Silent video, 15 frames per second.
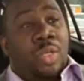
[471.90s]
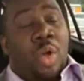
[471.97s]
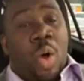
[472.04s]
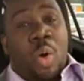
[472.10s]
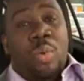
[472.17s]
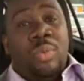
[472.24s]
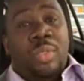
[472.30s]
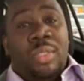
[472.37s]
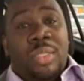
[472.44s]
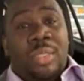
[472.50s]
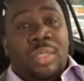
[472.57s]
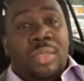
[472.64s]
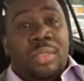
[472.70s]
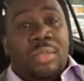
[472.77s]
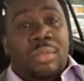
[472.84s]
don't
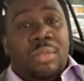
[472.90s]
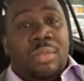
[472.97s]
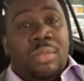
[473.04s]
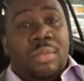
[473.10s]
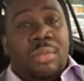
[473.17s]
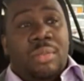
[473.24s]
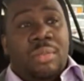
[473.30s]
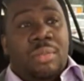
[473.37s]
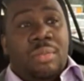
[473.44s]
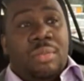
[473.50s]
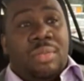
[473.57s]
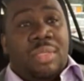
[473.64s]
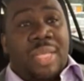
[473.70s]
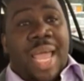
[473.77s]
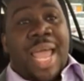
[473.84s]

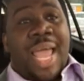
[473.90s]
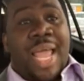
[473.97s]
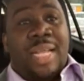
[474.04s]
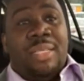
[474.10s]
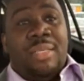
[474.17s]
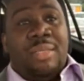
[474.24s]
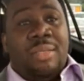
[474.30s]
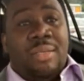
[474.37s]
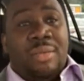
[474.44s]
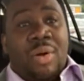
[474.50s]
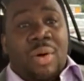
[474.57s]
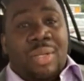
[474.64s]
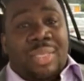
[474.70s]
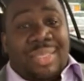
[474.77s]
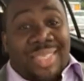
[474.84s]
stand
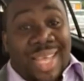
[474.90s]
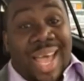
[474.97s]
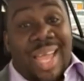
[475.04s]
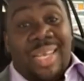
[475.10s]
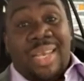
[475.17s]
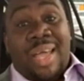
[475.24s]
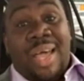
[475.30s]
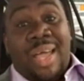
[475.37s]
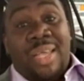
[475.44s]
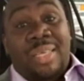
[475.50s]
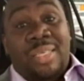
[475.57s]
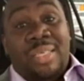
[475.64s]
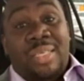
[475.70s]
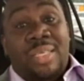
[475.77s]
on the sideline.